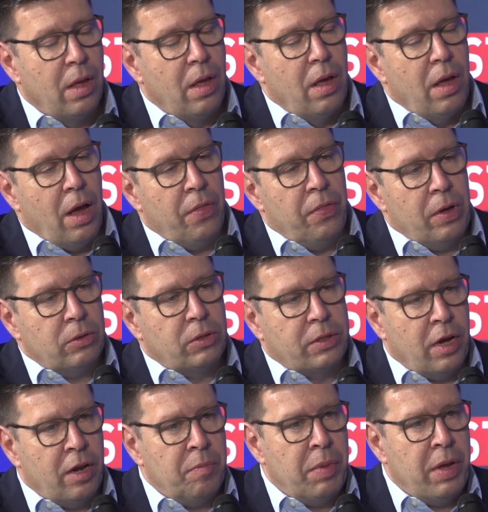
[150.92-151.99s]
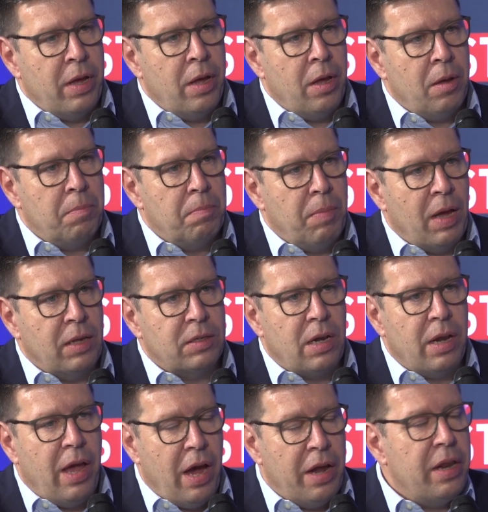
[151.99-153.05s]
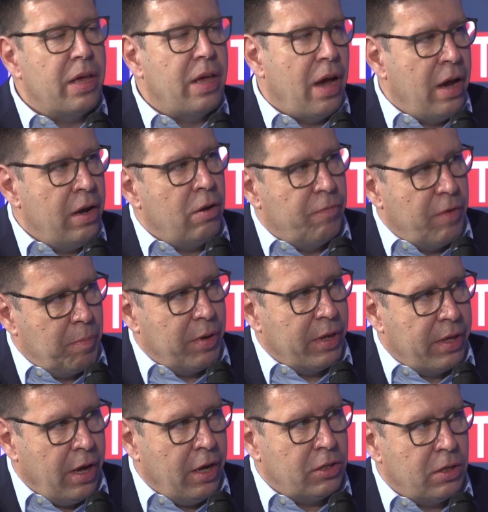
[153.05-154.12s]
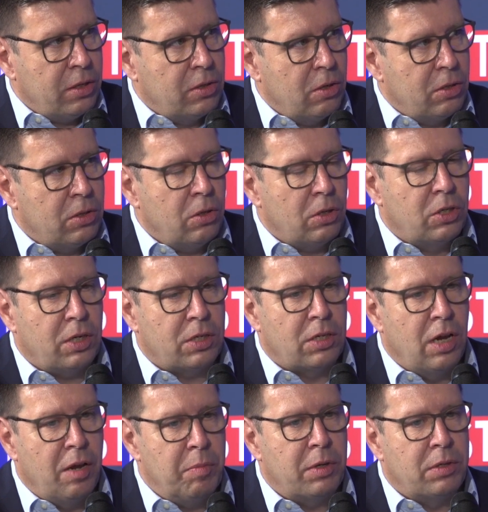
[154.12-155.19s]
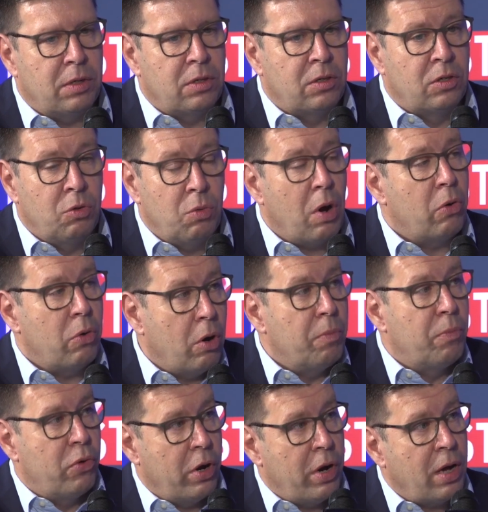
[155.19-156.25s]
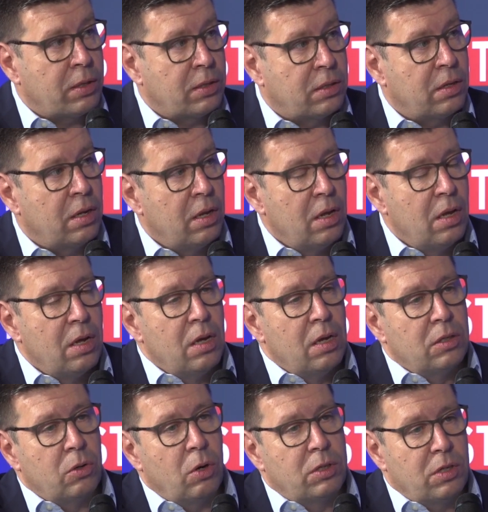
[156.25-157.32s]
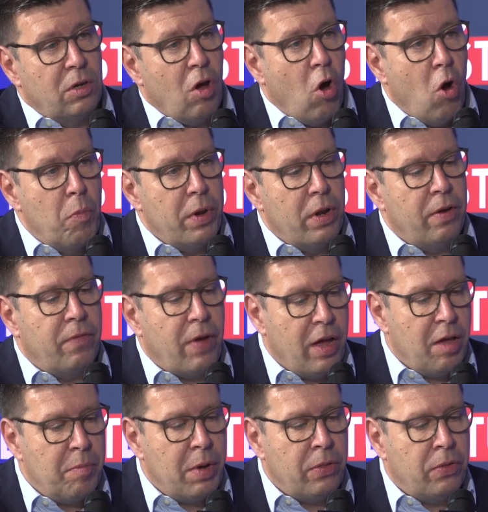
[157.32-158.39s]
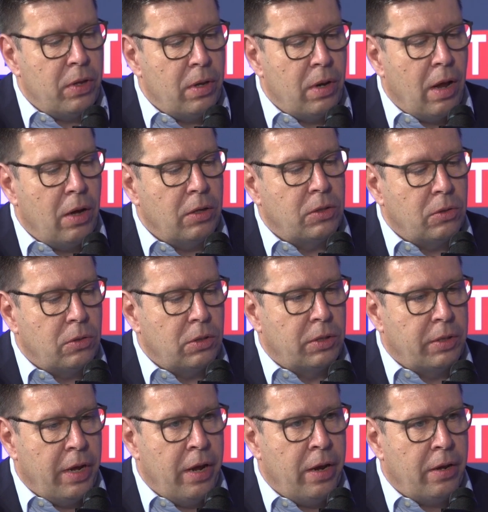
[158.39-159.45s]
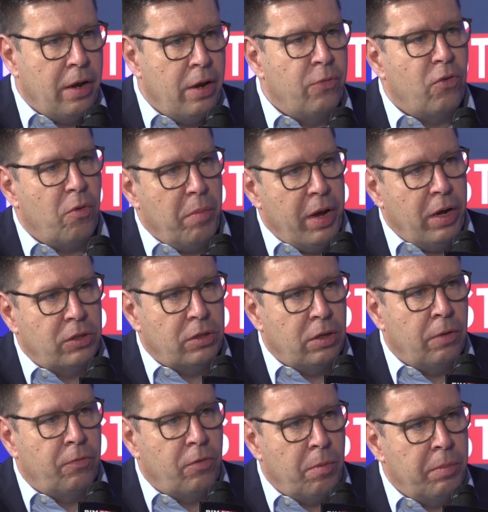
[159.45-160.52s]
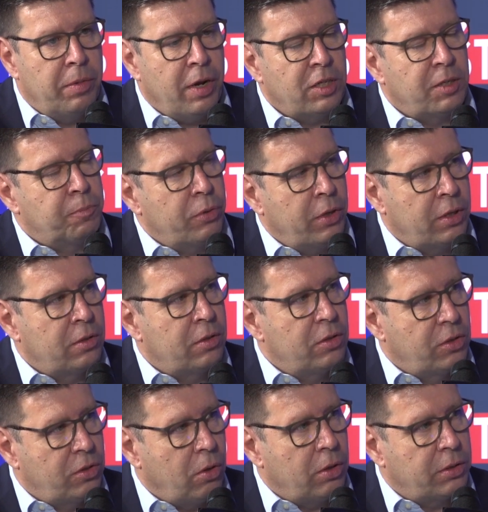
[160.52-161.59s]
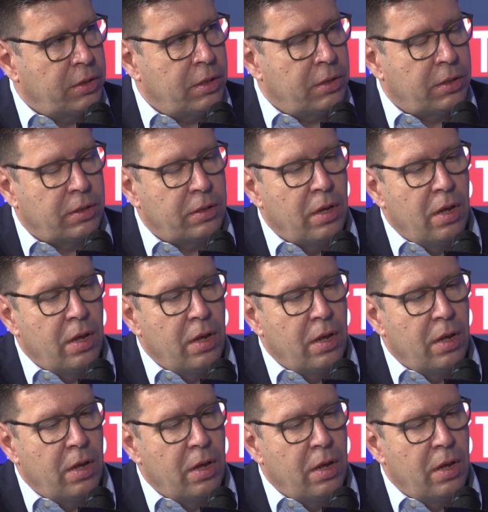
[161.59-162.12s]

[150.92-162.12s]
And those can be basically any kind of application, so it's not just limited to our own products. So it's an open environment that allows you to take information from disparate sources,